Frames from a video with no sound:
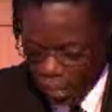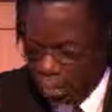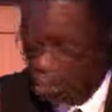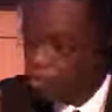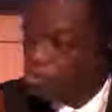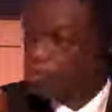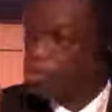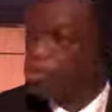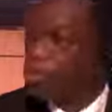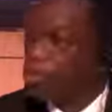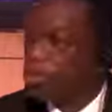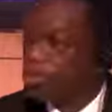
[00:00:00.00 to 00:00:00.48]
We
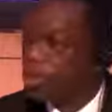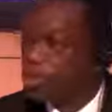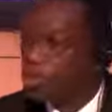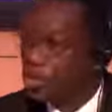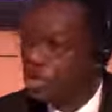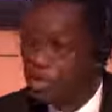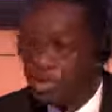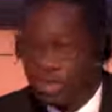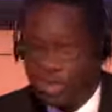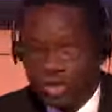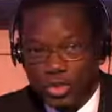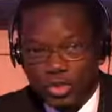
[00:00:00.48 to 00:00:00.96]
focus
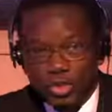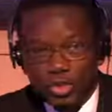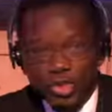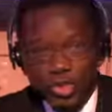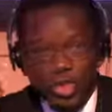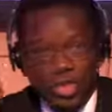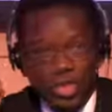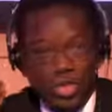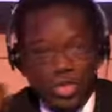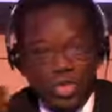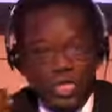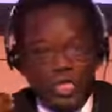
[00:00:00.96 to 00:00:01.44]
also
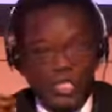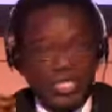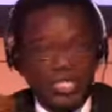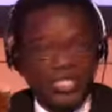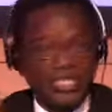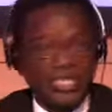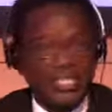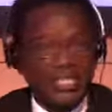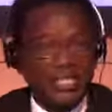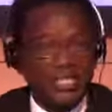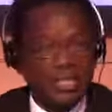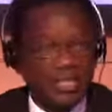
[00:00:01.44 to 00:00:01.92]
on
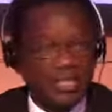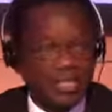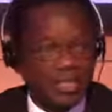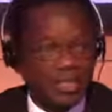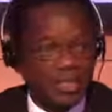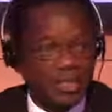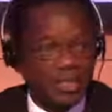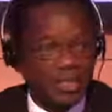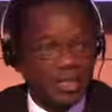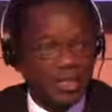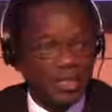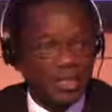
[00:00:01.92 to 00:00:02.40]
citizens
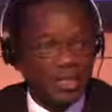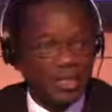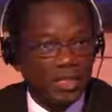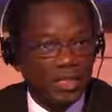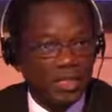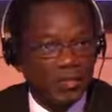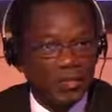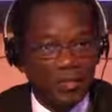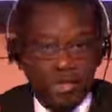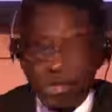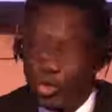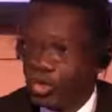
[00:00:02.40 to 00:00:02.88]

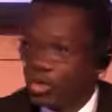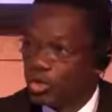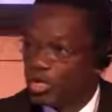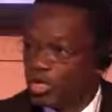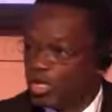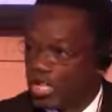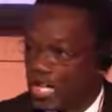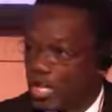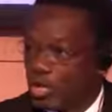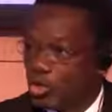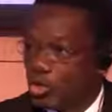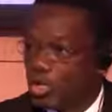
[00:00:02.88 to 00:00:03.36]

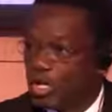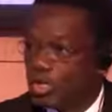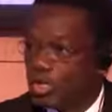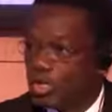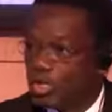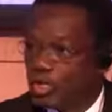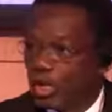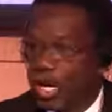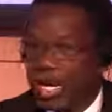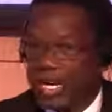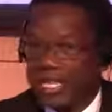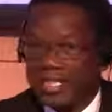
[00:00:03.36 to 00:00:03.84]
because they want
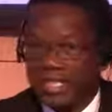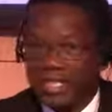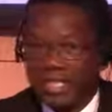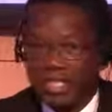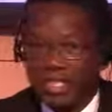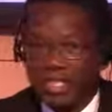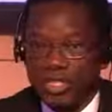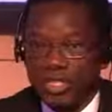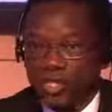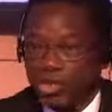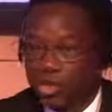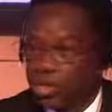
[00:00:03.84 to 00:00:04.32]
to
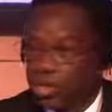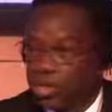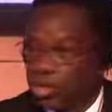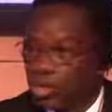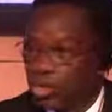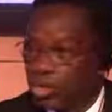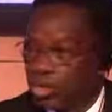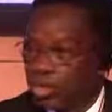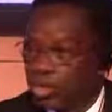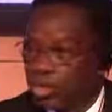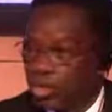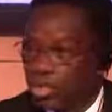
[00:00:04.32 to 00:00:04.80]
access
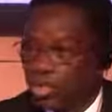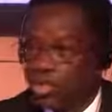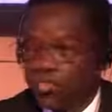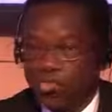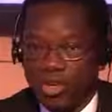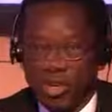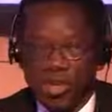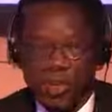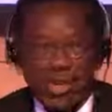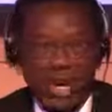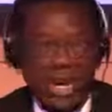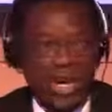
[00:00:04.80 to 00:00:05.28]
goods
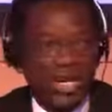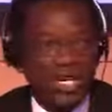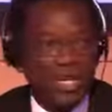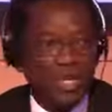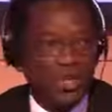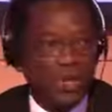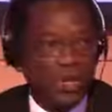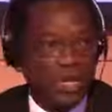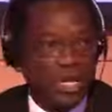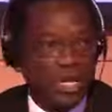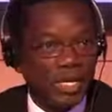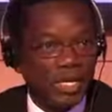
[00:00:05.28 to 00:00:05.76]
from
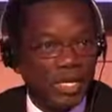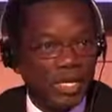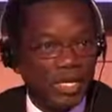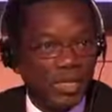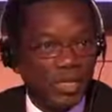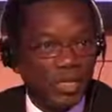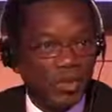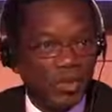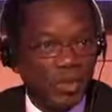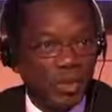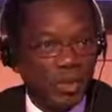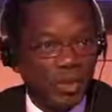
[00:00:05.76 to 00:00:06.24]
anywhere
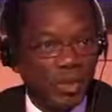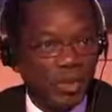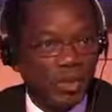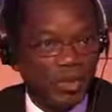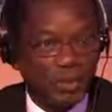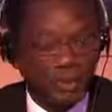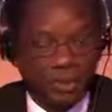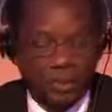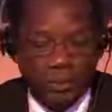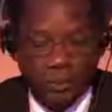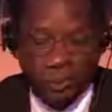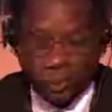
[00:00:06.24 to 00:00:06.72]
in the
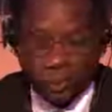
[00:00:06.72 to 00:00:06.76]
world.